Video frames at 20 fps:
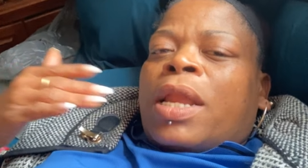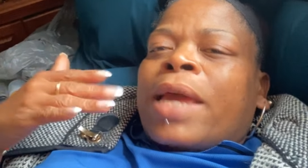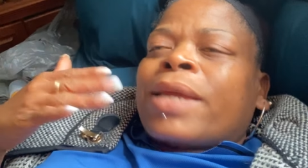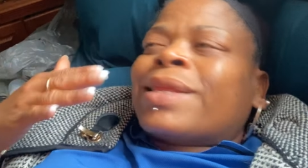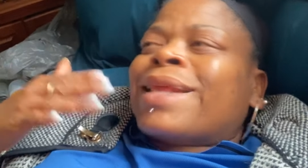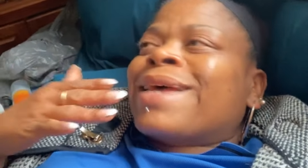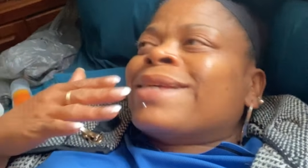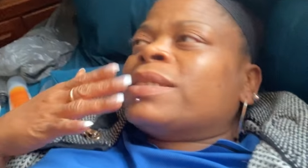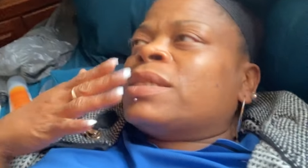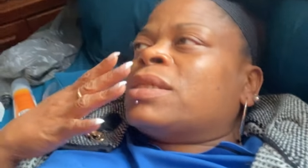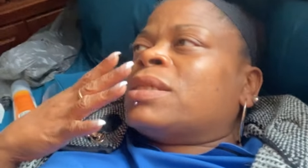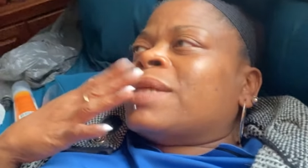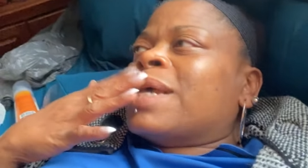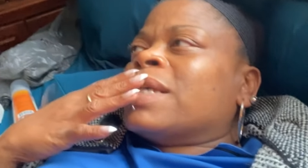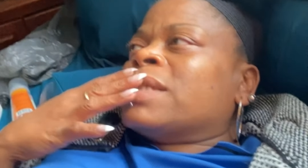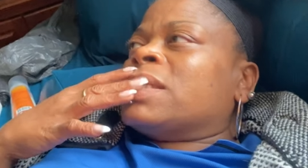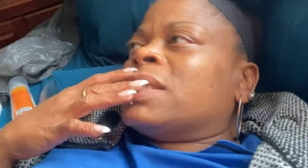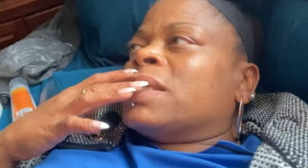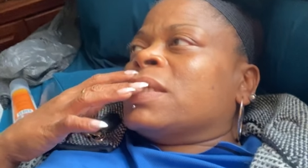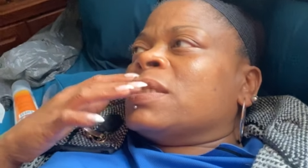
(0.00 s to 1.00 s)
Like, that's
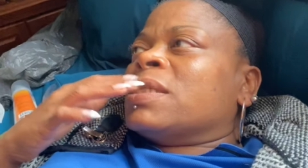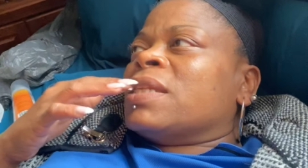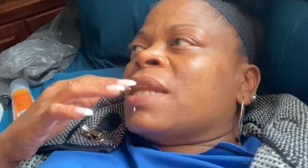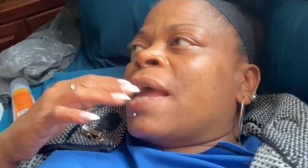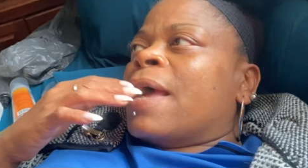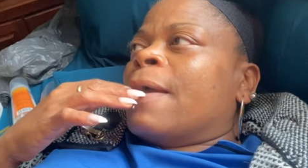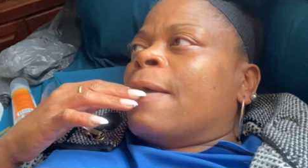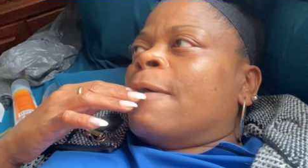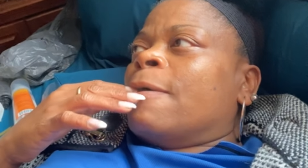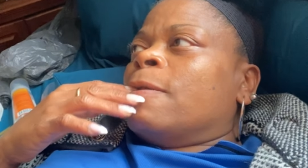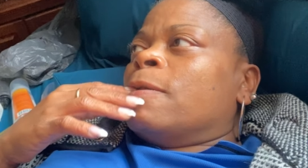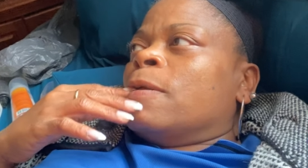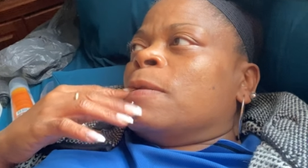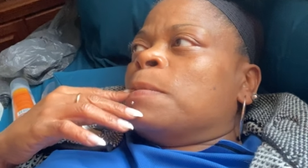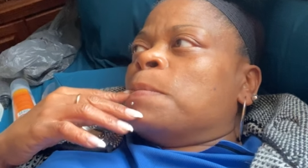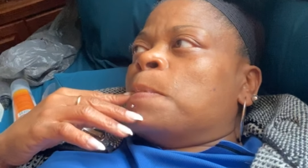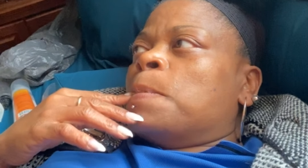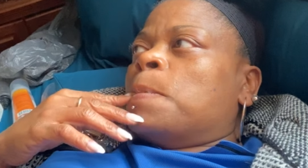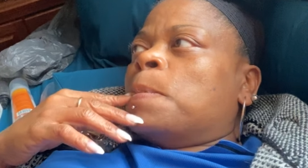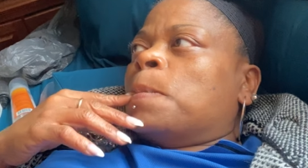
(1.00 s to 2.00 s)
just like,
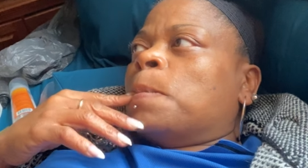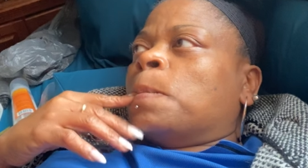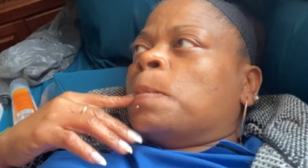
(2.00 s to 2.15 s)
okay,